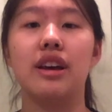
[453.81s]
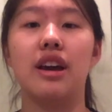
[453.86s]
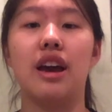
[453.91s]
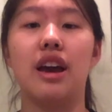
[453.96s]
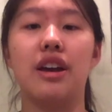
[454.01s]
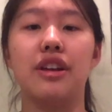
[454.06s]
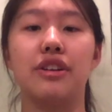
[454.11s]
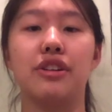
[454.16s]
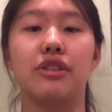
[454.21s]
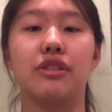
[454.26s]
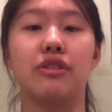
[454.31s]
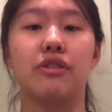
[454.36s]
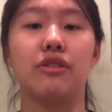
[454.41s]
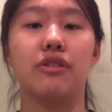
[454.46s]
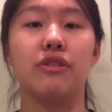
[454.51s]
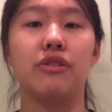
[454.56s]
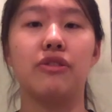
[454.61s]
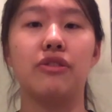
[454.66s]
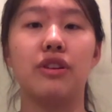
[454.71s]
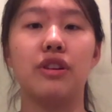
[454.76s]
and your
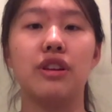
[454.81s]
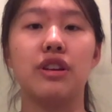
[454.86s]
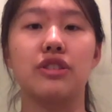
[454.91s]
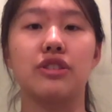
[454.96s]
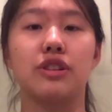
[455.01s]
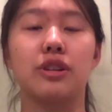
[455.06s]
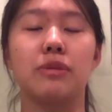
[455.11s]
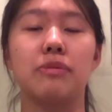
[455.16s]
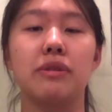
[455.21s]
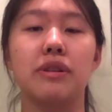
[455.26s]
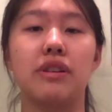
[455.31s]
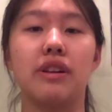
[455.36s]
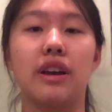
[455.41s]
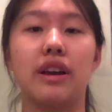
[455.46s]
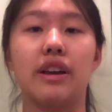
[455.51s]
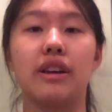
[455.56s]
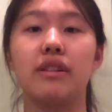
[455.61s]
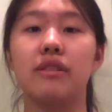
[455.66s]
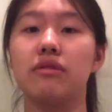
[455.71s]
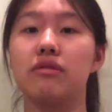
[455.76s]
foot is going to be like